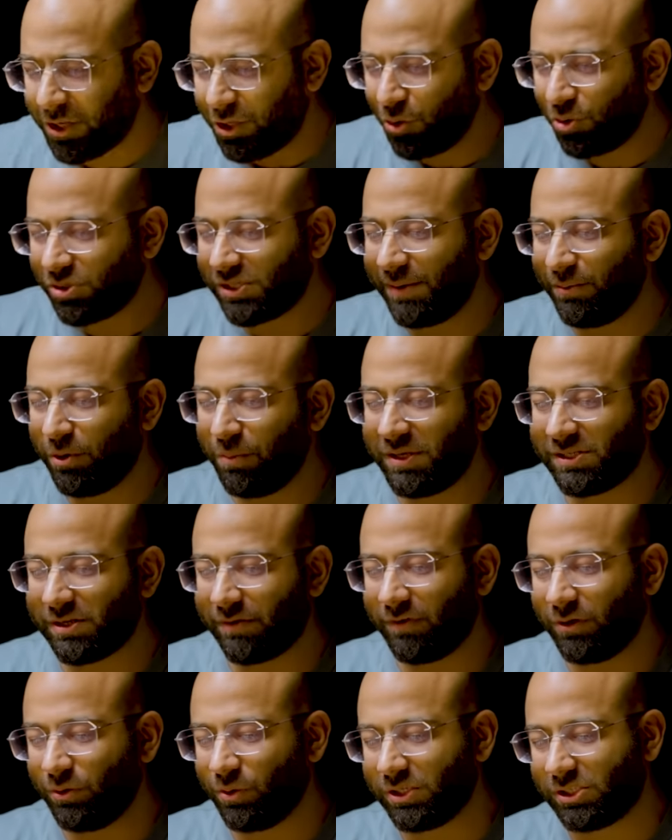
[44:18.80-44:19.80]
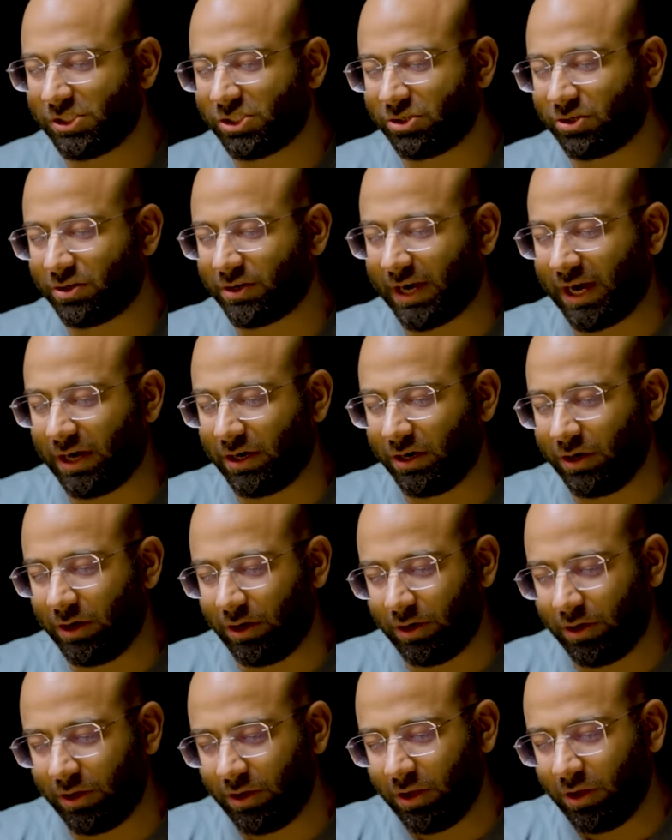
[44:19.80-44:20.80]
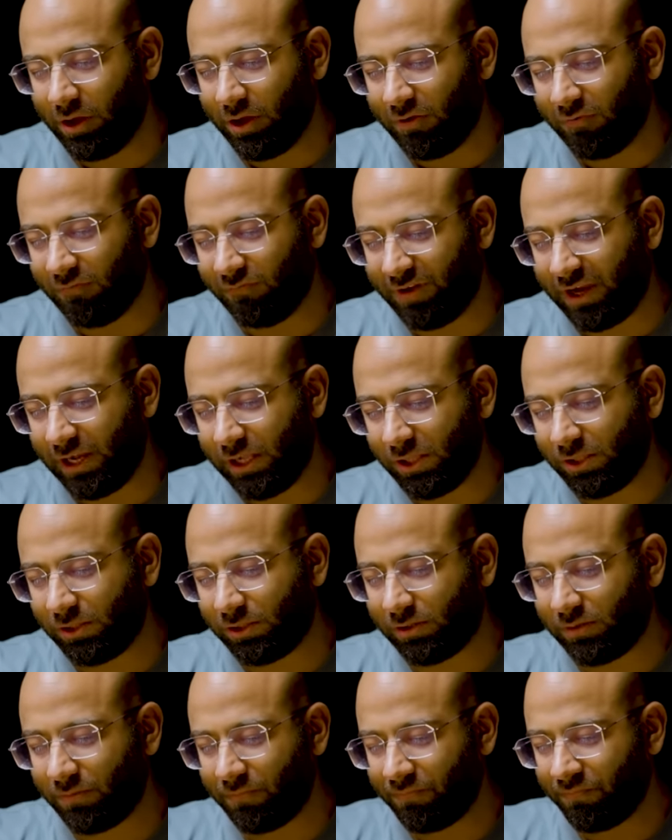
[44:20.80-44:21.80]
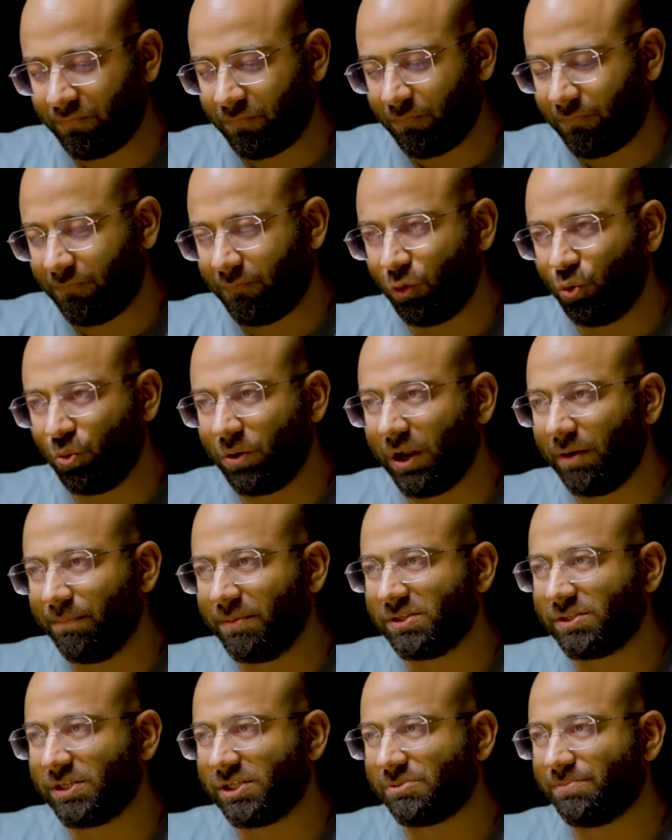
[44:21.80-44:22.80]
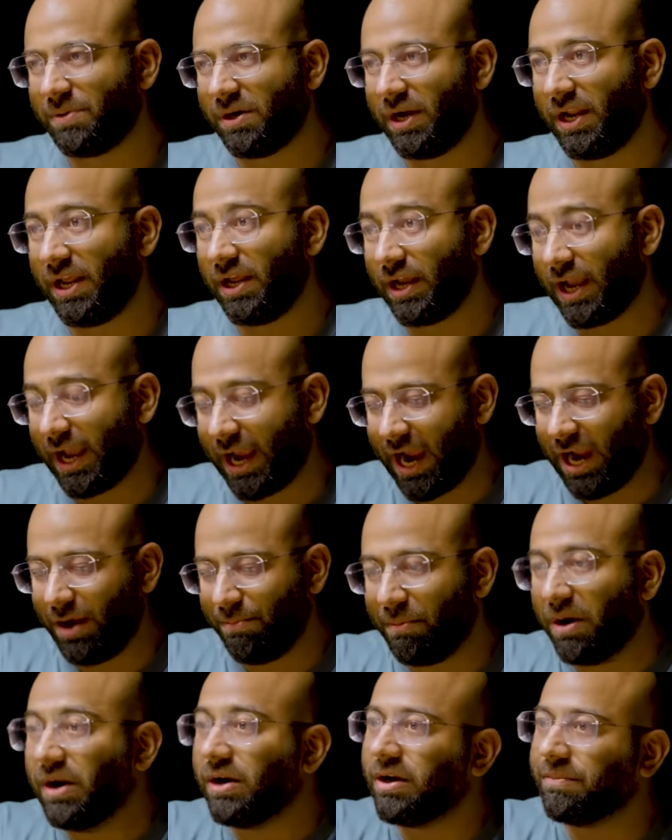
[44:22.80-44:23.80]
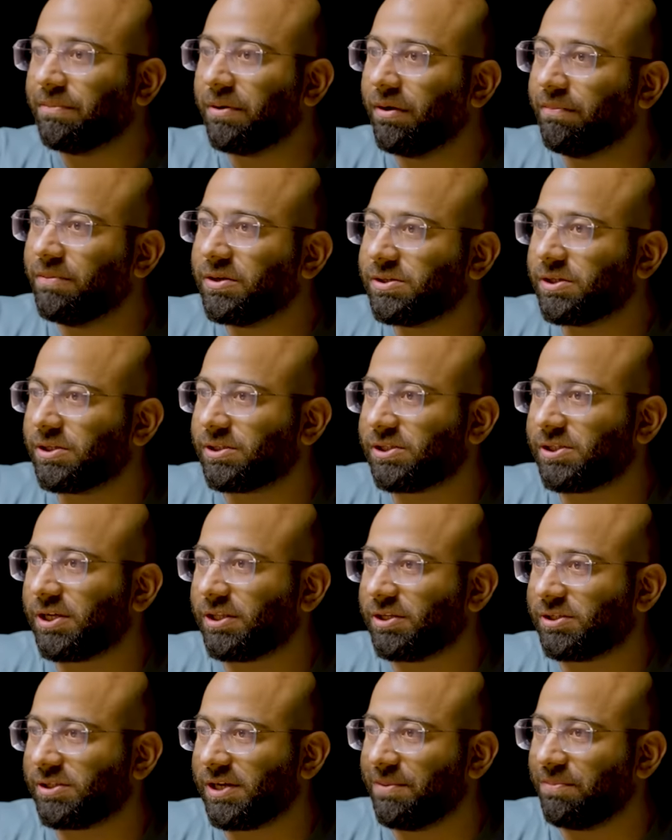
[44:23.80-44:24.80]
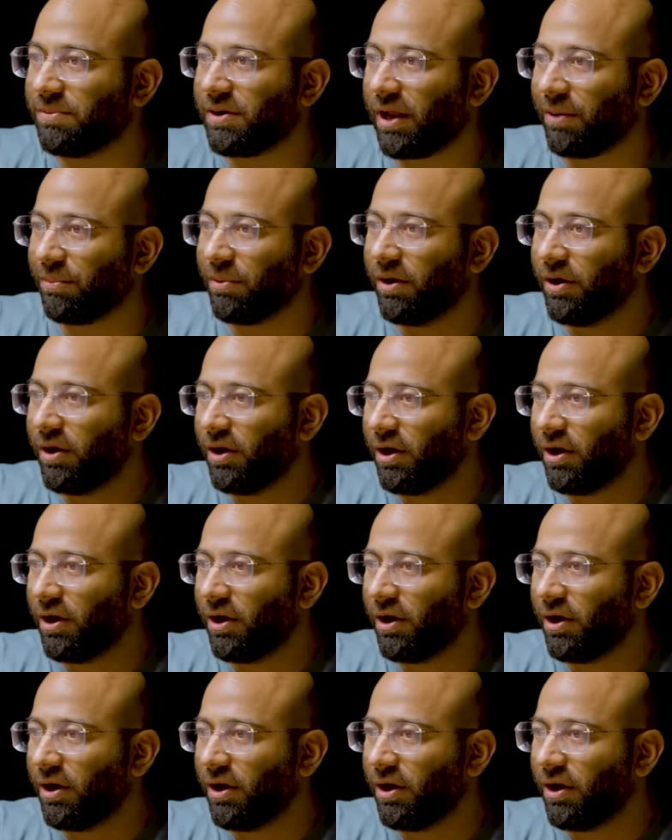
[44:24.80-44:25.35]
But you seem to be someone who has straddled wealth, frugal business building, and multiple businesses at the same time.